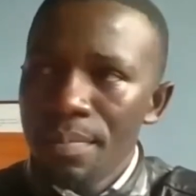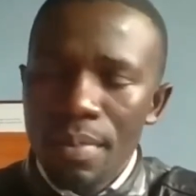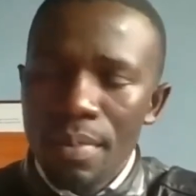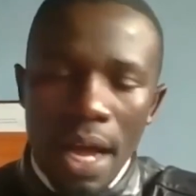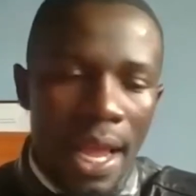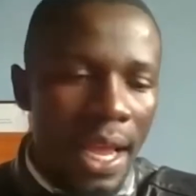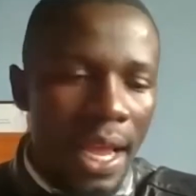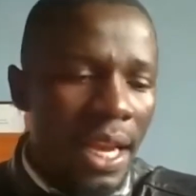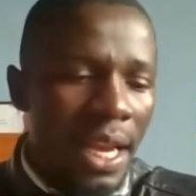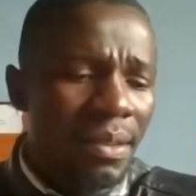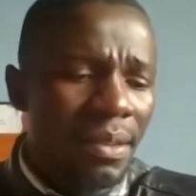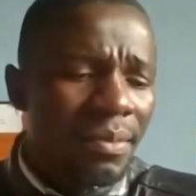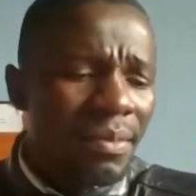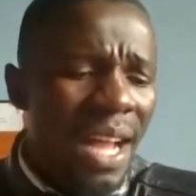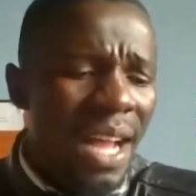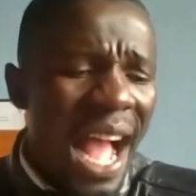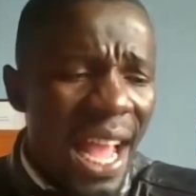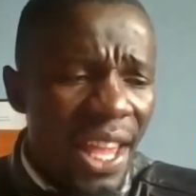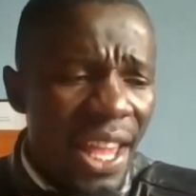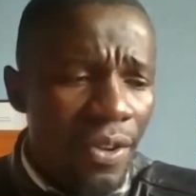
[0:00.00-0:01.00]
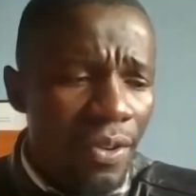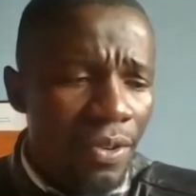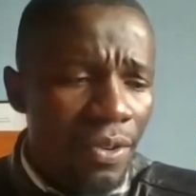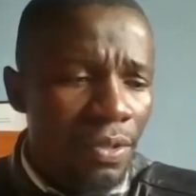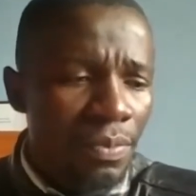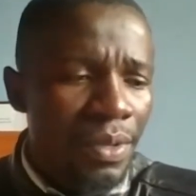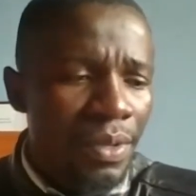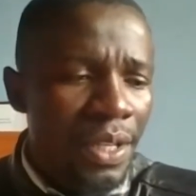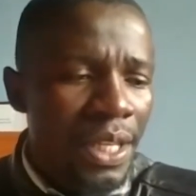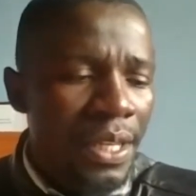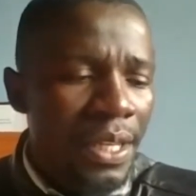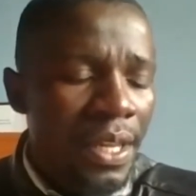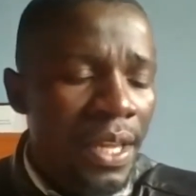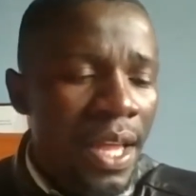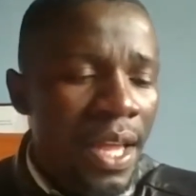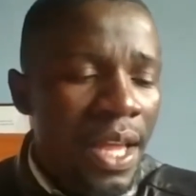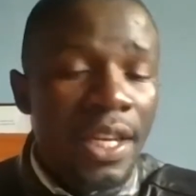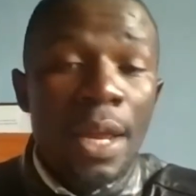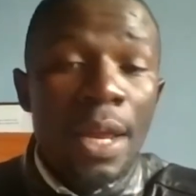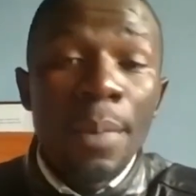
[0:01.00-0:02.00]
I can argue to be
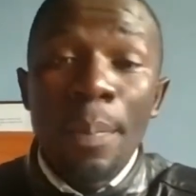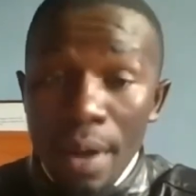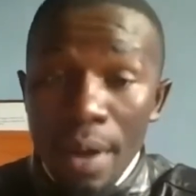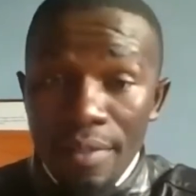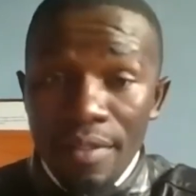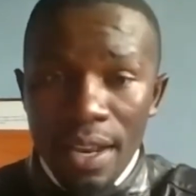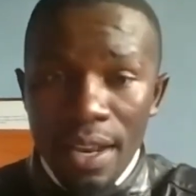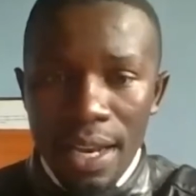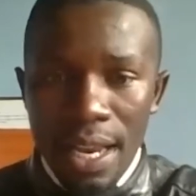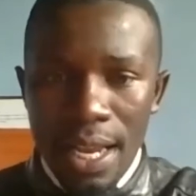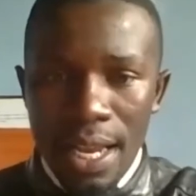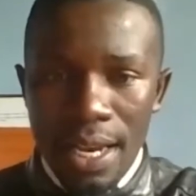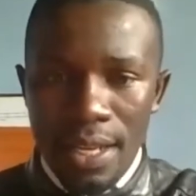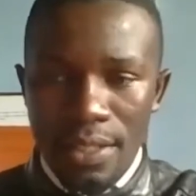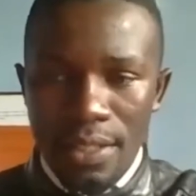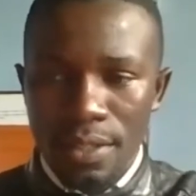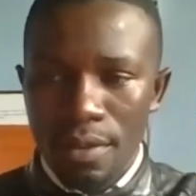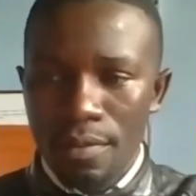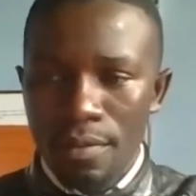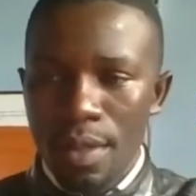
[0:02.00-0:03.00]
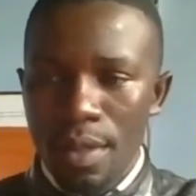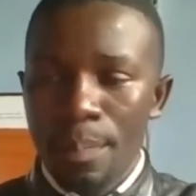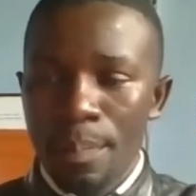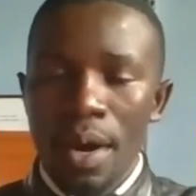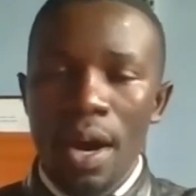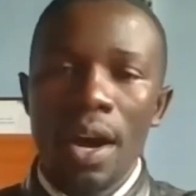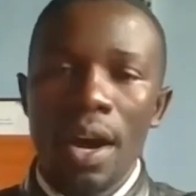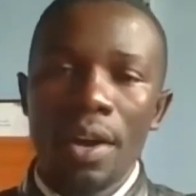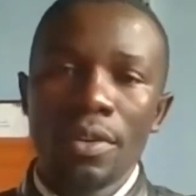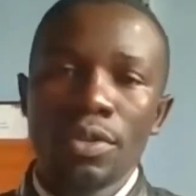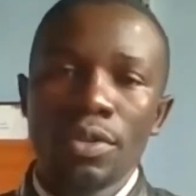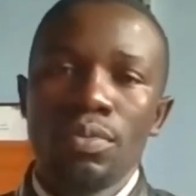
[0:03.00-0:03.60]
depriving learners of the power